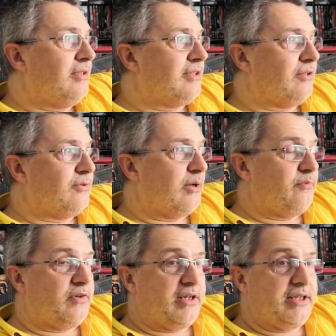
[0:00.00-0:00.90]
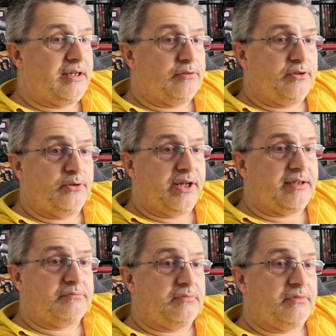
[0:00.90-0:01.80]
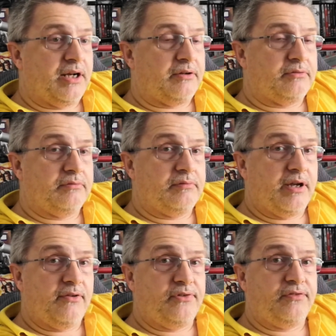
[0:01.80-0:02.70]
So hopefully I'll do that, every